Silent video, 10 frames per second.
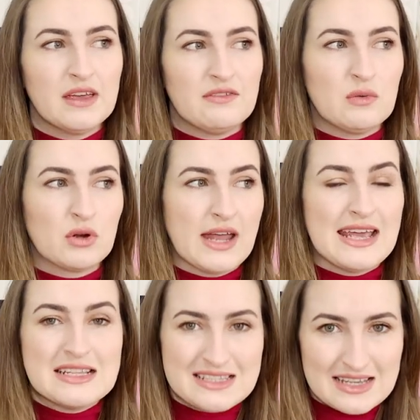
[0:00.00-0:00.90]
If you want
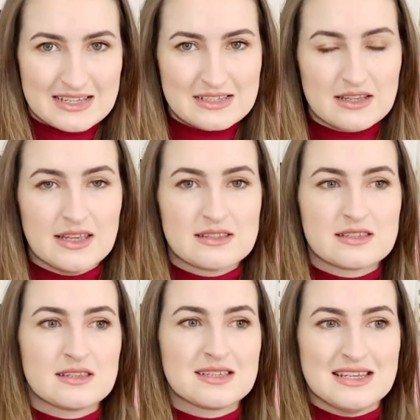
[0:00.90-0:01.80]
A6, it's
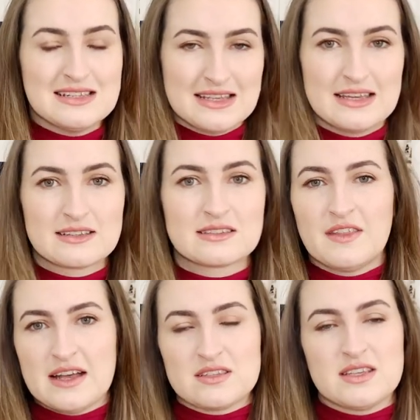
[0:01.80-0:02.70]
C6.
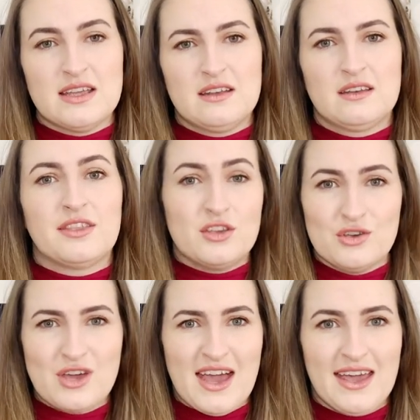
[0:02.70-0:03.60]
That's in
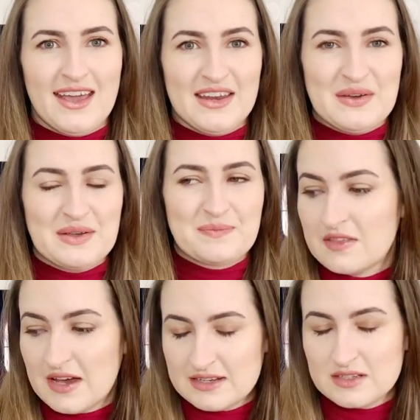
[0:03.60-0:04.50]
the UK anyway.
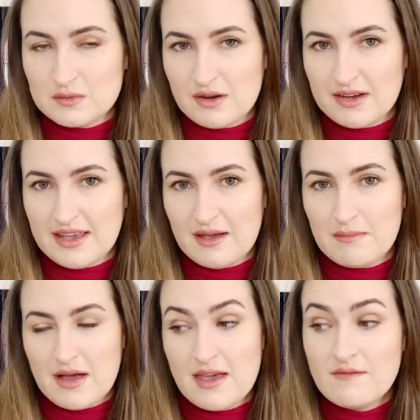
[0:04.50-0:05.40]
That is where I get
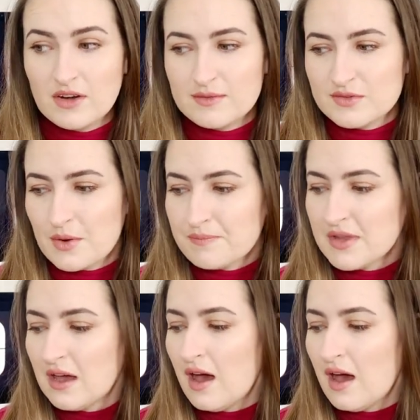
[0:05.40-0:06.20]
my envelopes from.